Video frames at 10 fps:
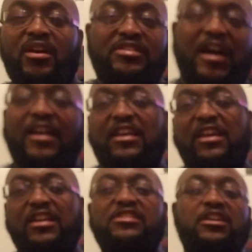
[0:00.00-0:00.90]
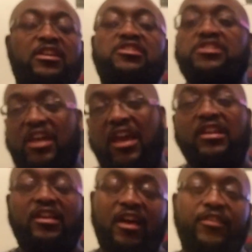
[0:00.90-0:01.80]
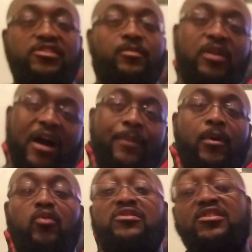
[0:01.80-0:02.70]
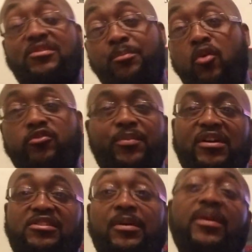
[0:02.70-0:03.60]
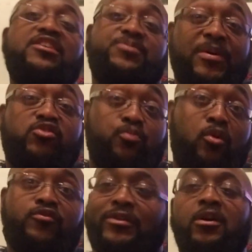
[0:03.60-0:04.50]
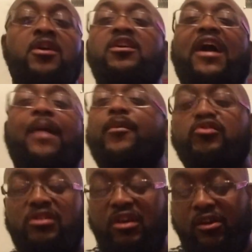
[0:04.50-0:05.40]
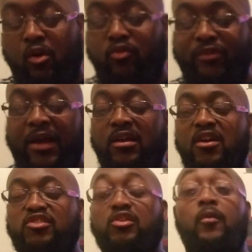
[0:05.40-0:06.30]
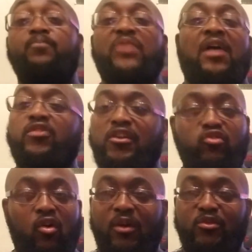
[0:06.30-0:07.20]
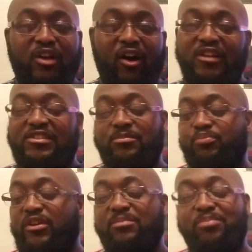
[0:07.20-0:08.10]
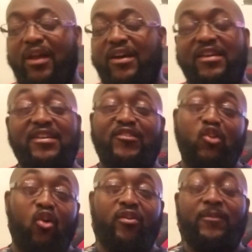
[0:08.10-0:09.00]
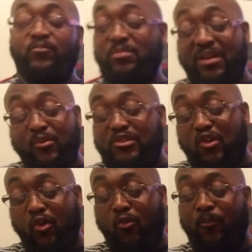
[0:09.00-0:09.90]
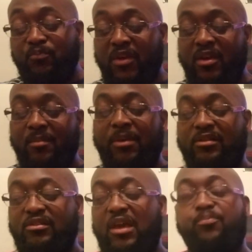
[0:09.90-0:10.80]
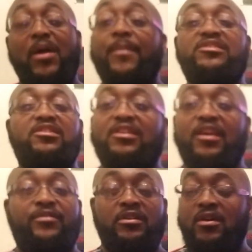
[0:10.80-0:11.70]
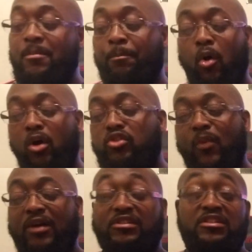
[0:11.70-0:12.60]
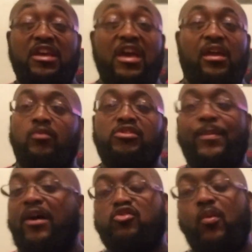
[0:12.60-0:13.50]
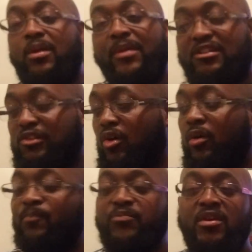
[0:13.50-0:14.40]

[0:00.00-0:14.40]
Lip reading: kind of easier to chain together some combos and some moves because some of their special moves are combos in their own right. So I really thought it was awesome, pretty bloody and gory, but it was cool. But they promised to deliver more throughout the year, and it was about 20 minutes long.